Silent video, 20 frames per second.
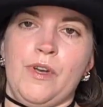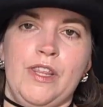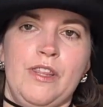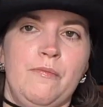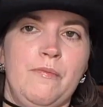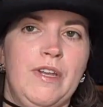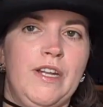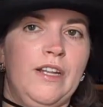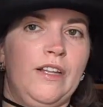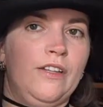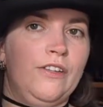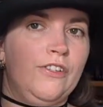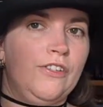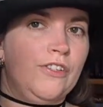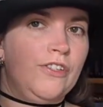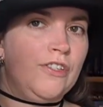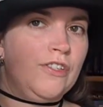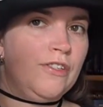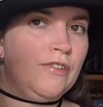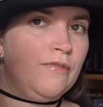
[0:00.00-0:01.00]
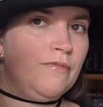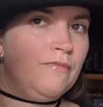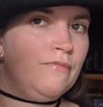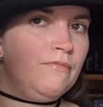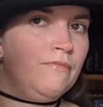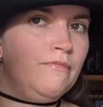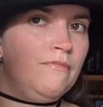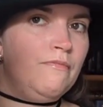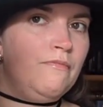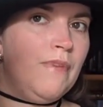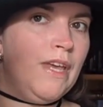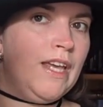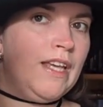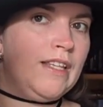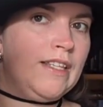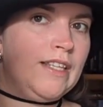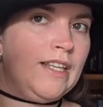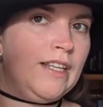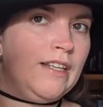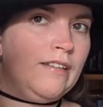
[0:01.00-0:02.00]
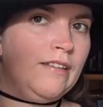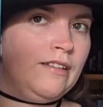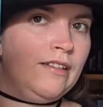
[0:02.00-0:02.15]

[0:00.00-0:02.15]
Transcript: in the middle just makes it